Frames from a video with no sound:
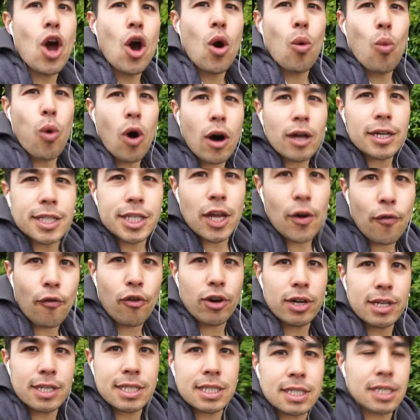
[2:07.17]
What a
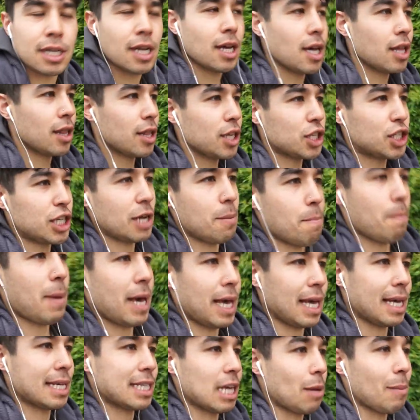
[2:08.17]
difference the gym
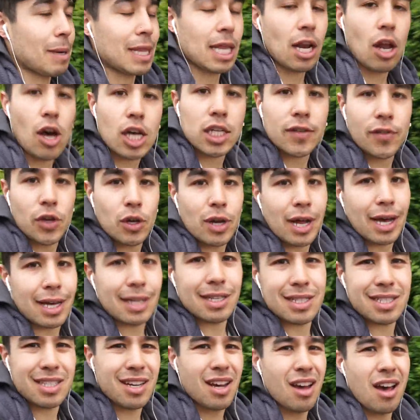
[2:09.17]
makes. I mean, the last few days
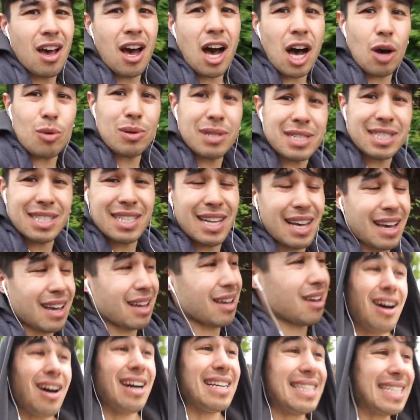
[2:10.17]
I was sick,
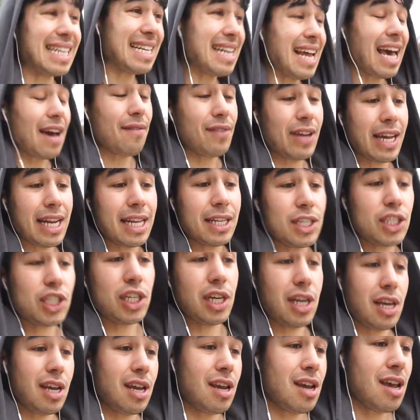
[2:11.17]
I didn't have the
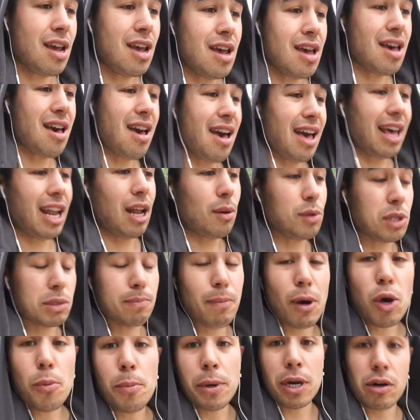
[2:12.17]
energy, and I was just
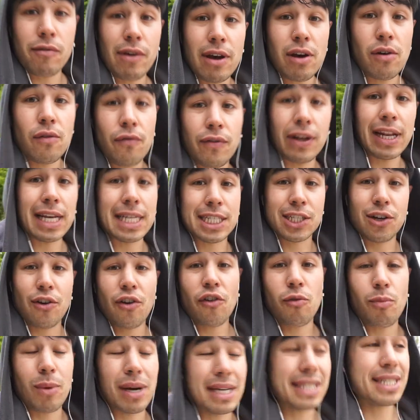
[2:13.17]
moping around feeling sorry
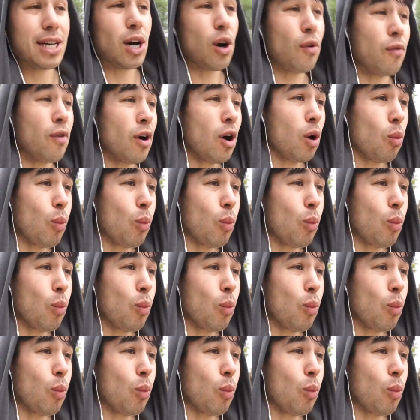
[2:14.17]
for myself.